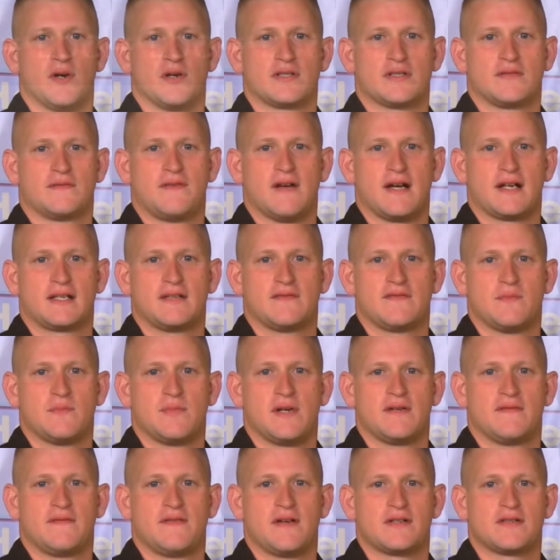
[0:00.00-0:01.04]
the most effective and
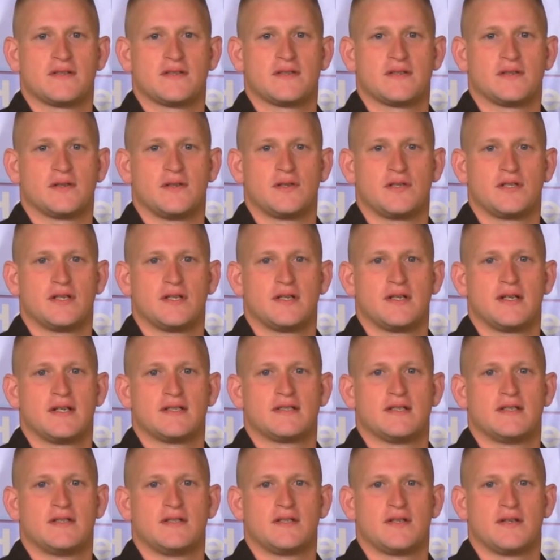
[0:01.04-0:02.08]
beneficial solution
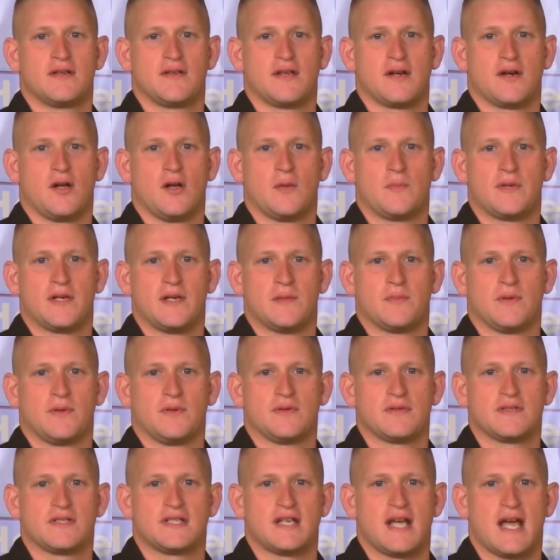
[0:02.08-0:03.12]
is to ensure that all
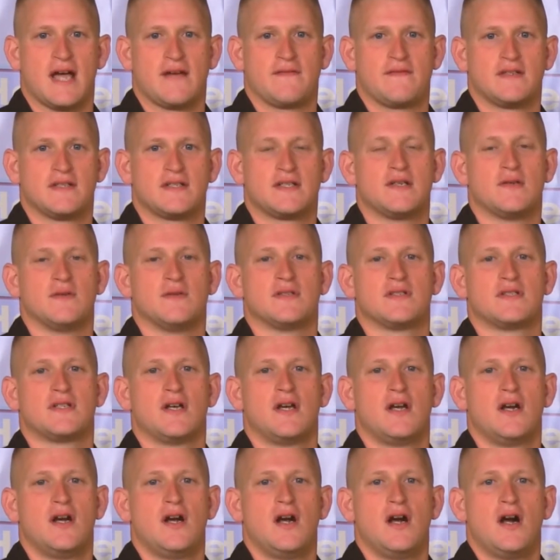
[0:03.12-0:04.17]
people, staff, and students
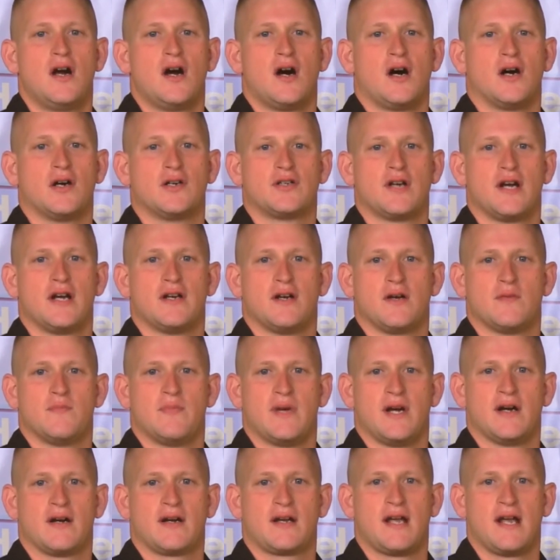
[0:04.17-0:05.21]
are trained on
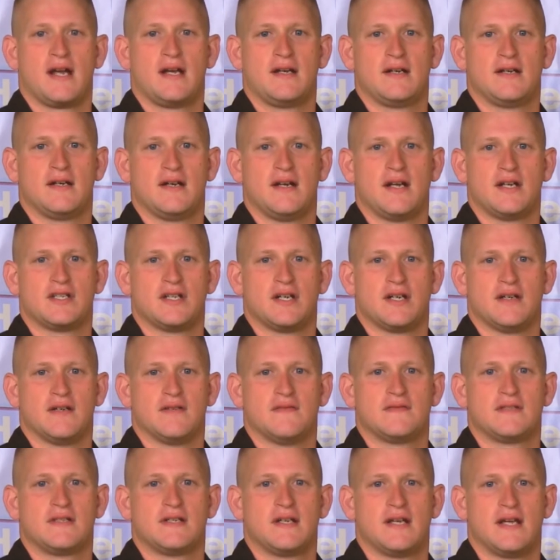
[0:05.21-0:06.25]
barricading
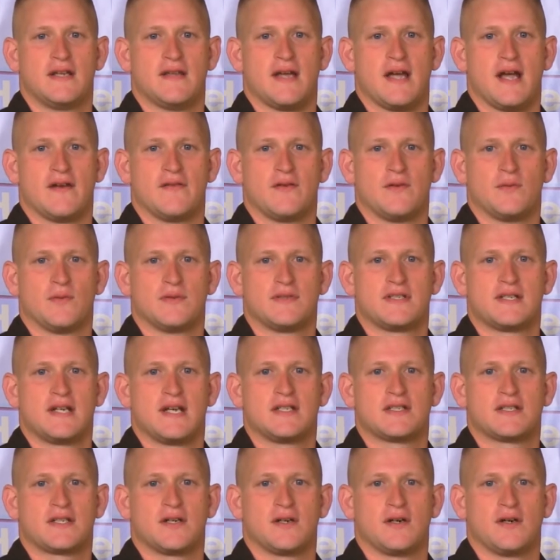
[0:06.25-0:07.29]
initiatives and that everyone
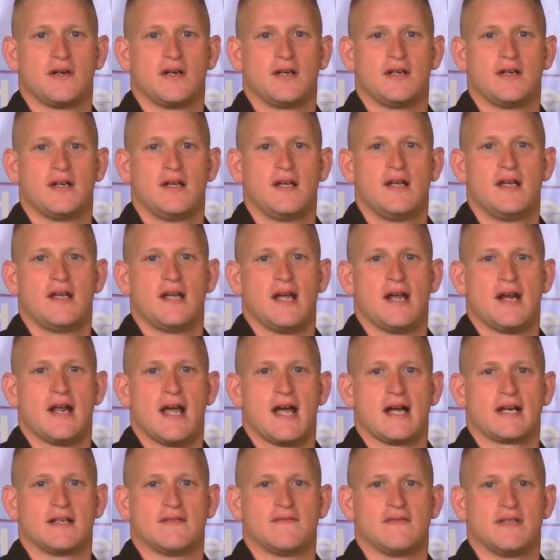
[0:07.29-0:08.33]
stays current and
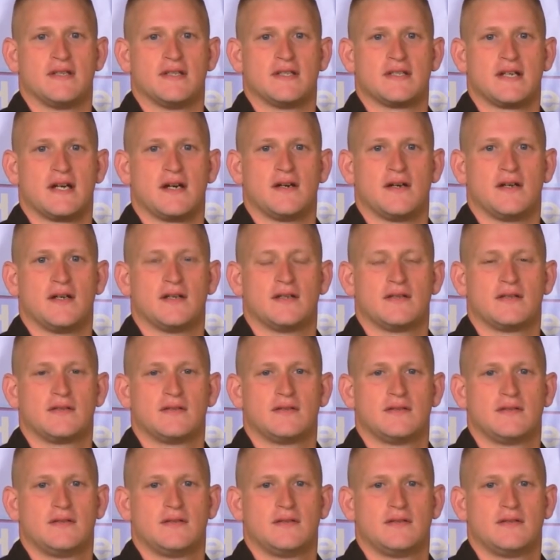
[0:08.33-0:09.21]
active in this area.